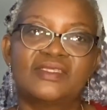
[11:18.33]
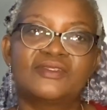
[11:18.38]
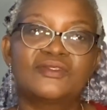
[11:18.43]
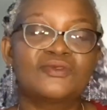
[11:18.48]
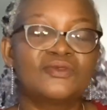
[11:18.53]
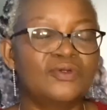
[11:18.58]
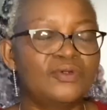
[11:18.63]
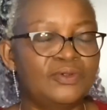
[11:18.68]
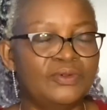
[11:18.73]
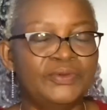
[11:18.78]

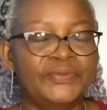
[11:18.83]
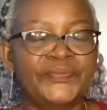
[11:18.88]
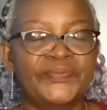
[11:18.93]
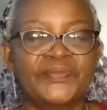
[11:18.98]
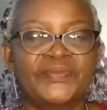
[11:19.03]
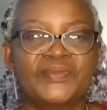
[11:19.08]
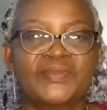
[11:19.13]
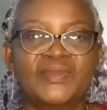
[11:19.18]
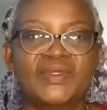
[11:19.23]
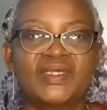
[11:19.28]
So
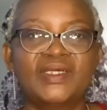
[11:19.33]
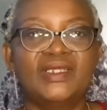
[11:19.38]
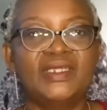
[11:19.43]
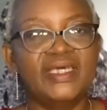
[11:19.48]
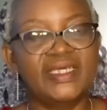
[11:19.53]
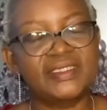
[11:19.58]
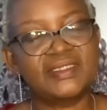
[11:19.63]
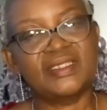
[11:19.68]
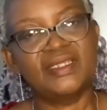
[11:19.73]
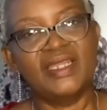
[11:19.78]

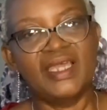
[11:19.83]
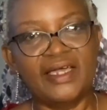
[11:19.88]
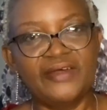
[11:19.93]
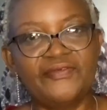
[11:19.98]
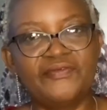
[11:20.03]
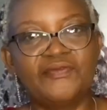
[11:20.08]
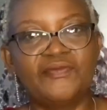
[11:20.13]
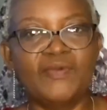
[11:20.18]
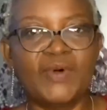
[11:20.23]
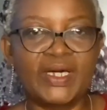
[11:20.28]
let's
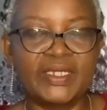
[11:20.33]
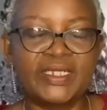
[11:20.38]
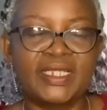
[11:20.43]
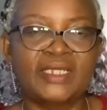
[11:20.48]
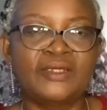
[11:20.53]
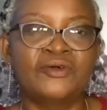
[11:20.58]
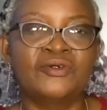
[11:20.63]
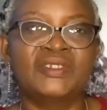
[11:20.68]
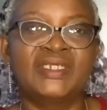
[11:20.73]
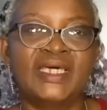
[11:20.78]
love one
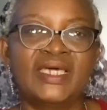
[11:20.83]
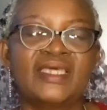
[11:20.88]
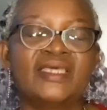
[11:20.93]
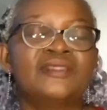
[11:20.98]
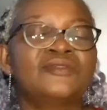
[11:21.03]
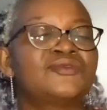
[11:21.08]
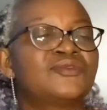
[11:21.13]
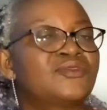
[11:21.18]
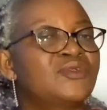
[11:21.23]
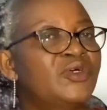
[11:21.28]
another
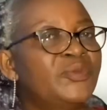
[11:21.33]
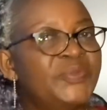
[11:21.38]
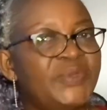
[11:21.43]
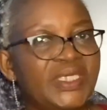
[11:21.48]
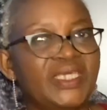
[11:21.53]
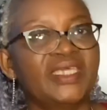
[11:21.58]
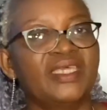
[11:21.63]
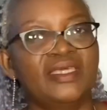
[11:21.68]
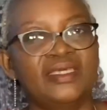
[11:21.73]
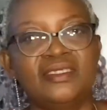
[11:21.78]
and stop
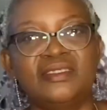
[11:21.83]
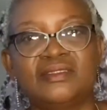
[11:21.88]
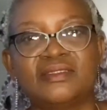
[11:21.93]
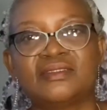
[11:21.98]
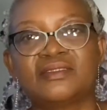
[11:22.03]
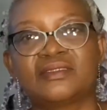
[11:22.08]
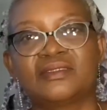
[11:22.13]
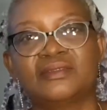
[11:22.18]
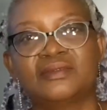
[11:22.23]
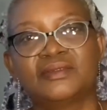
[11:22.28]
the
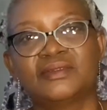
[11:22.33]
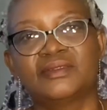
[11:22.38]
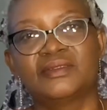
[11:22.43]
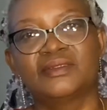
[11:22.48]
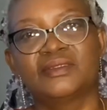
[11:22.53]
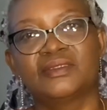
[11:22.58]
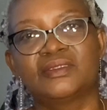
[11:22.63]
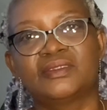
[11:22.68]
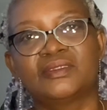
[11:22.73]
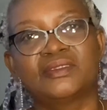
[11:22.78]
hate.
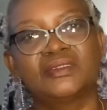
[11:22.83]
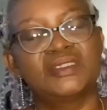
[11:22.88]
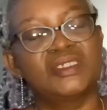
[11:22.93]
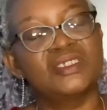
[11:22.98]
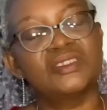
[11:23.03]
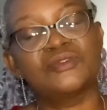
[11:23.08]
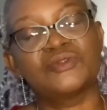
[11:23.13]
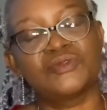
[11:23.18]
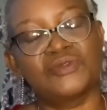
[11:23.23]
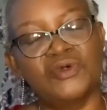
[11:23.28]

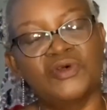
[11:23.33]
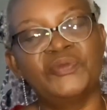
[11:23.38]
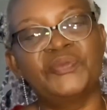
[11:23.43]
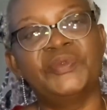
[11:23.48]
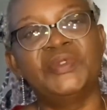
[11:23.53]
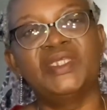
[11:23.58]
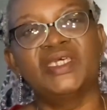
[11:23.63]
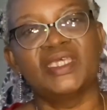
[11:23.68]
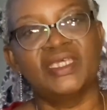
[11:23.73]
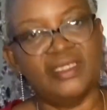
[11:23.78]
Just
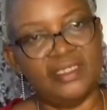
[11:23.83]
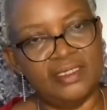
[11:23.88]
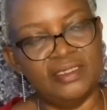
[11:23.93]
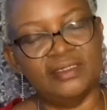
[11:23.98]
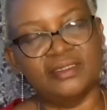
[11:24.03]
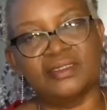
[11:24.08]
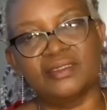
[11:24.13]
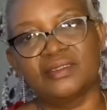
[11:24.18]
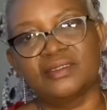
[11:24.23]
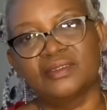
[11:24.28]
stop the
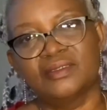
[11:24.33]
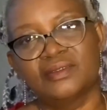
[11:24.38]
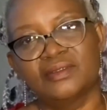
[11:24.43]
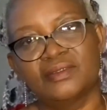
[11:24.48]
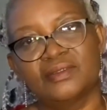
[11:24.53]
hate.